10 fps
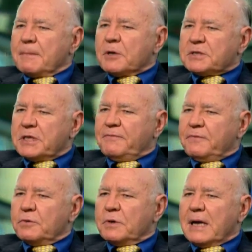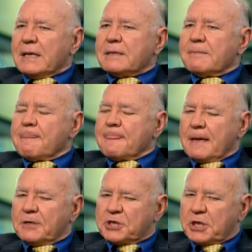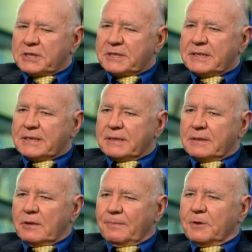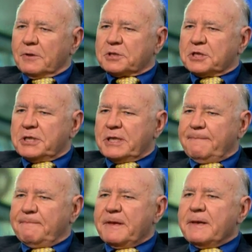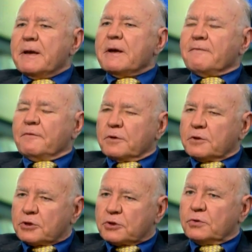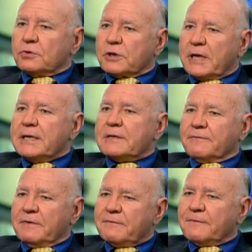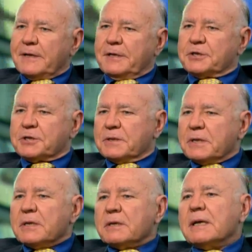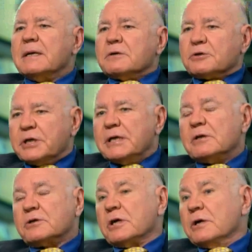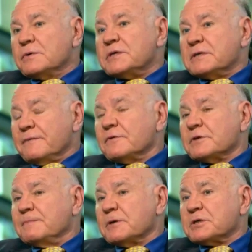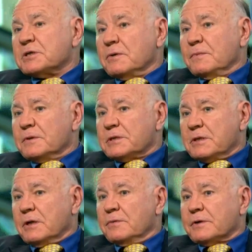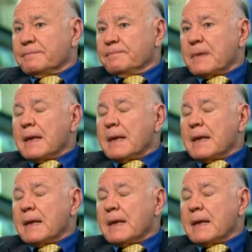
because if you had adjusted nominal GDP for the true rate of inflation, then real growth is, of course, much slower.